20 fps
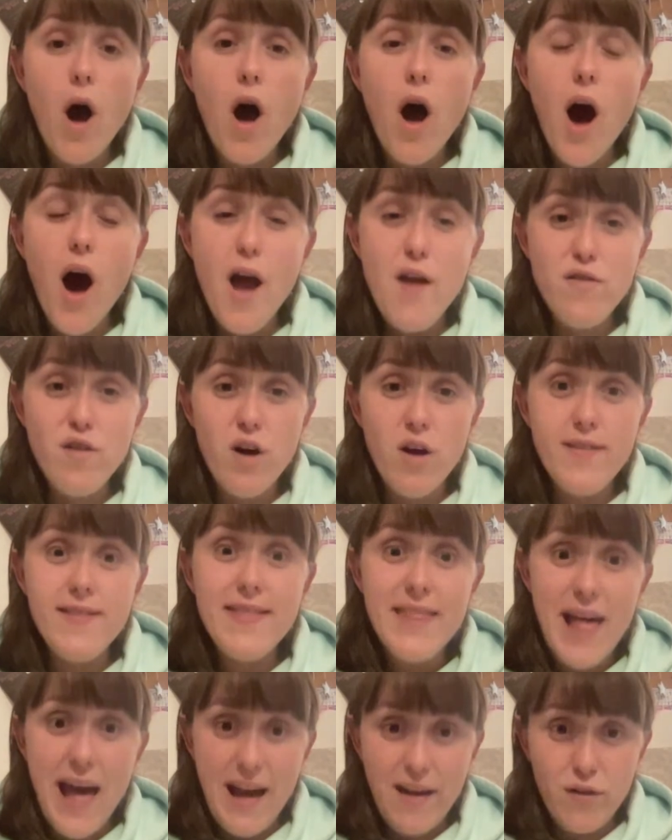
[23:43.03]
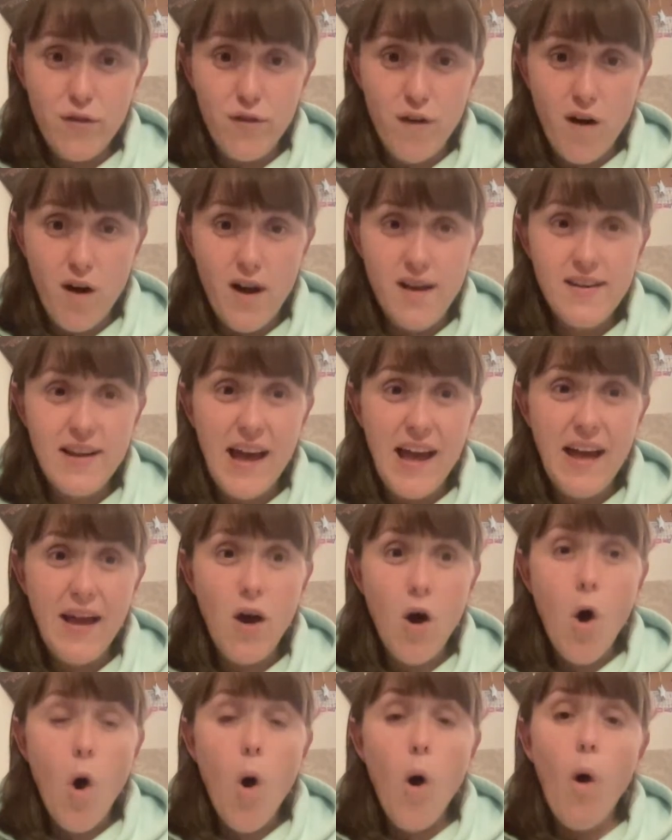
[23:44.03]
either next Friday
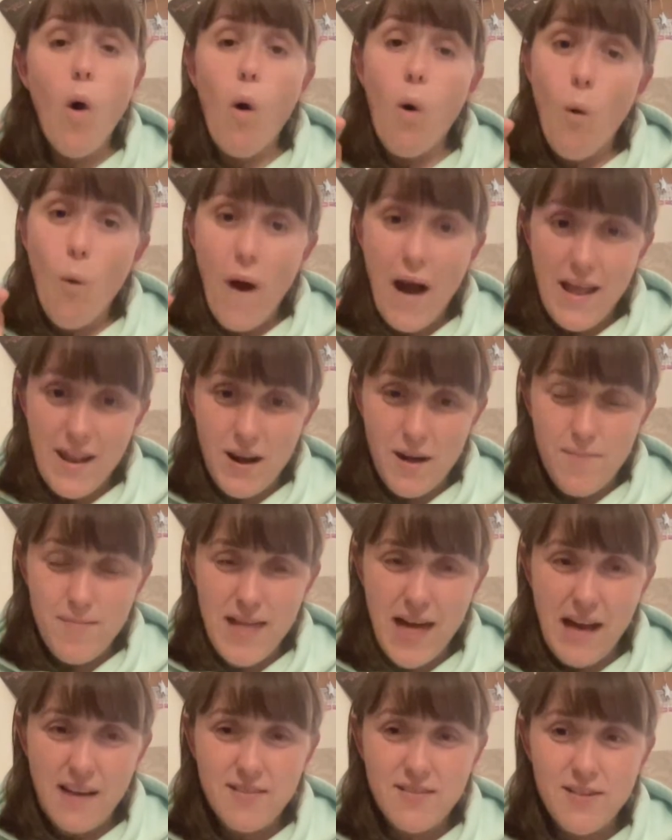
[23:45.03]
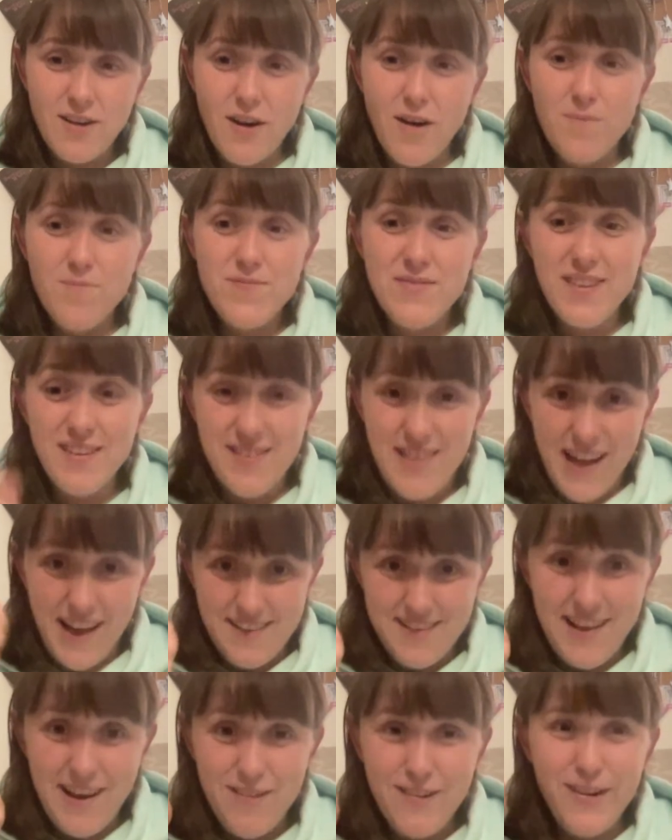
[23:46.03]
or when I'm next on. Does
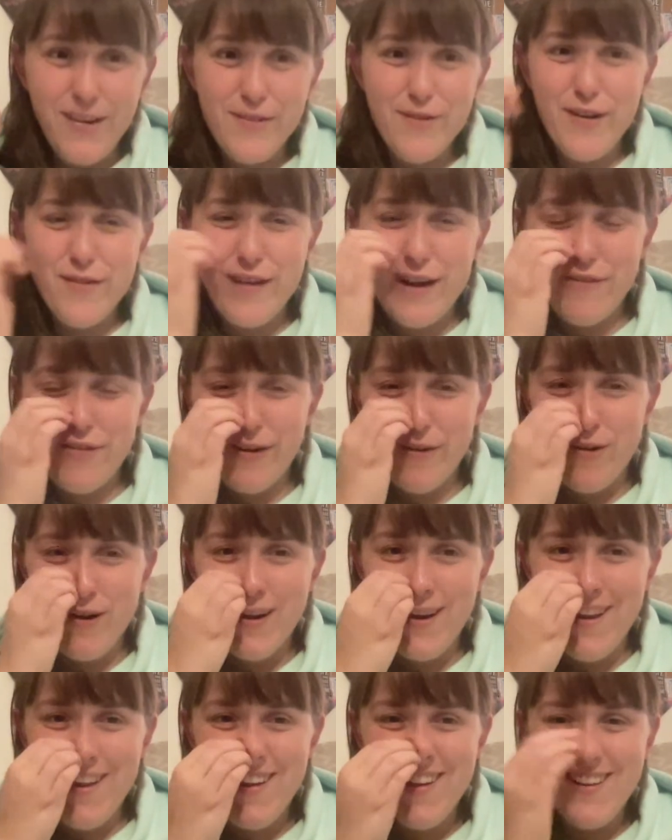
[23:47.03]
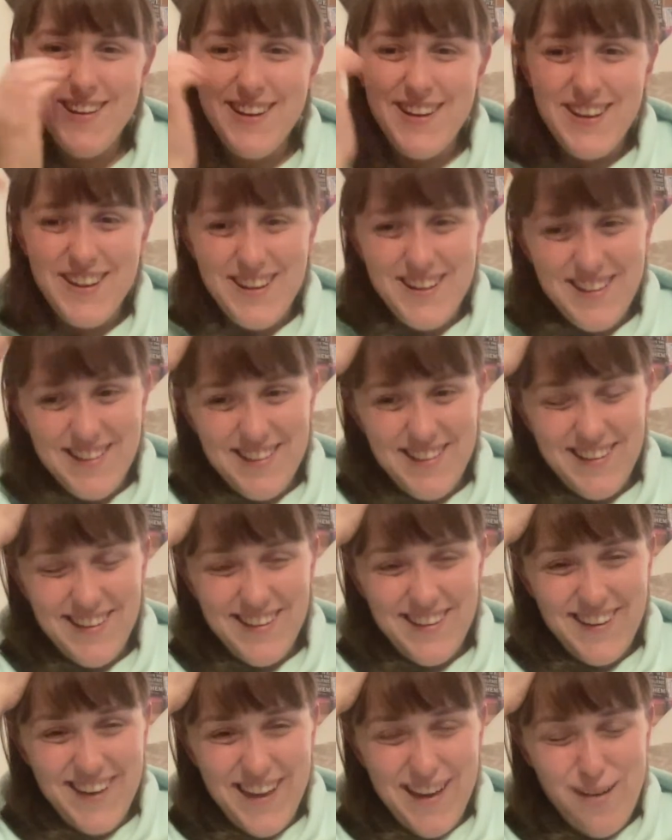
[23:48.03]
that sound good with everyone?
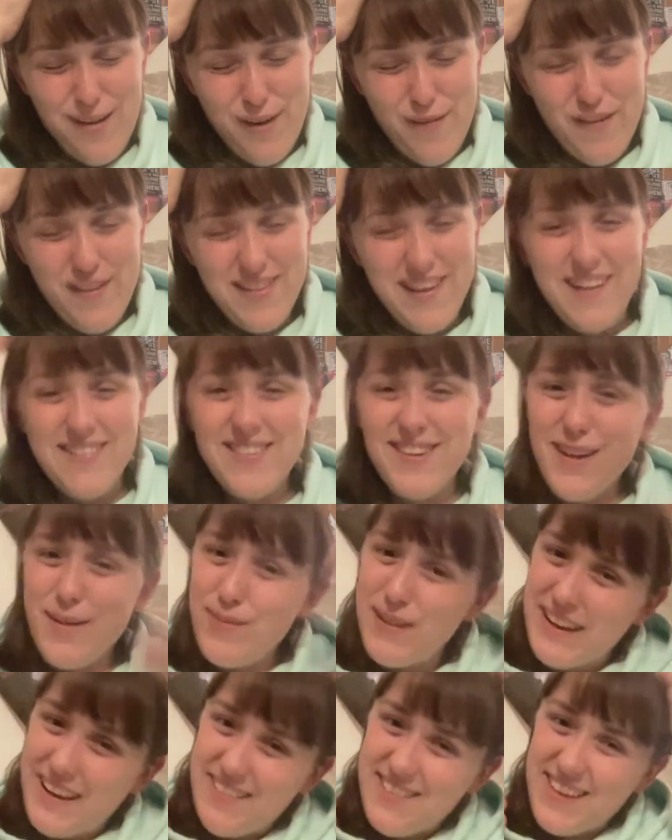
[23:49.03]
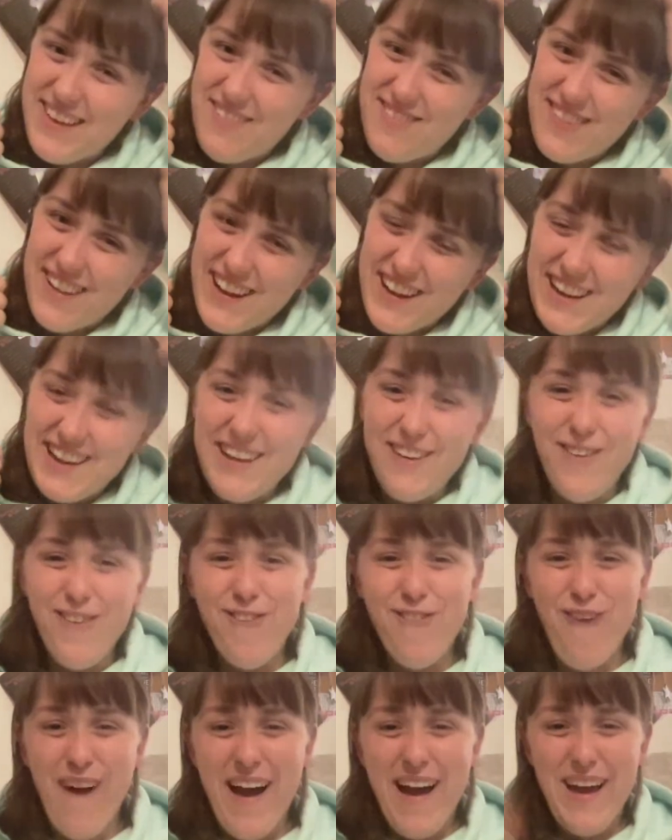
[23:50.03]
So if it sounds good, please give like a
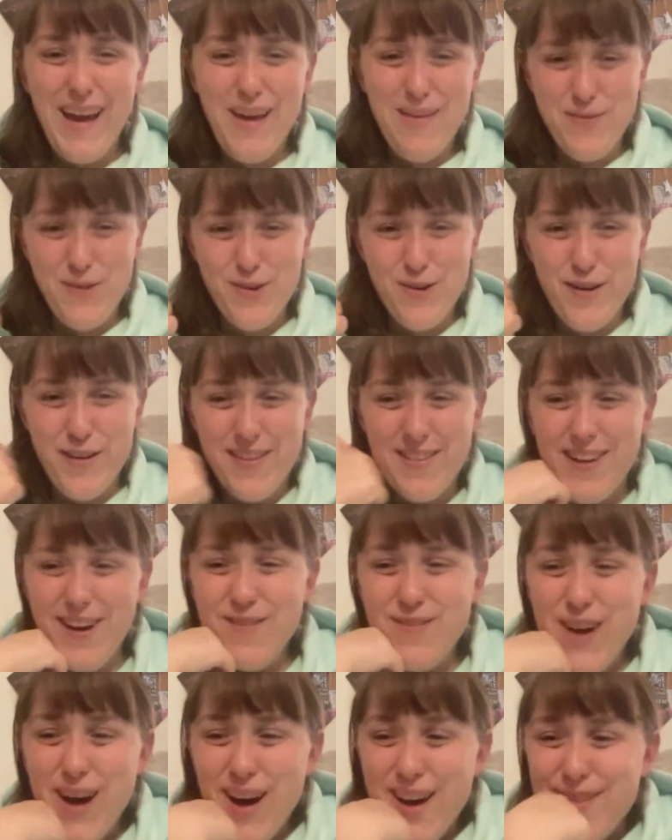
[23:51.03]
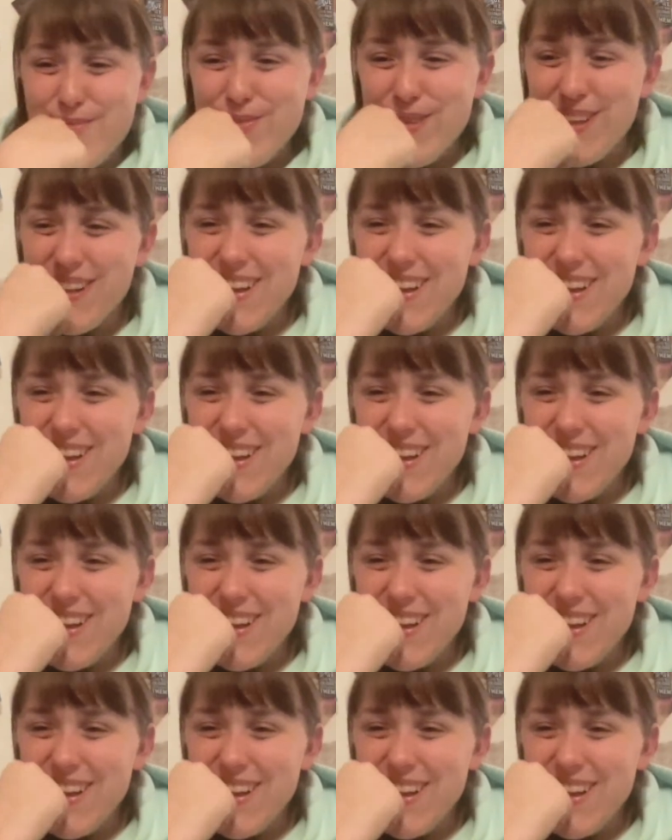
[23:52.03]
little wave or a thumb up.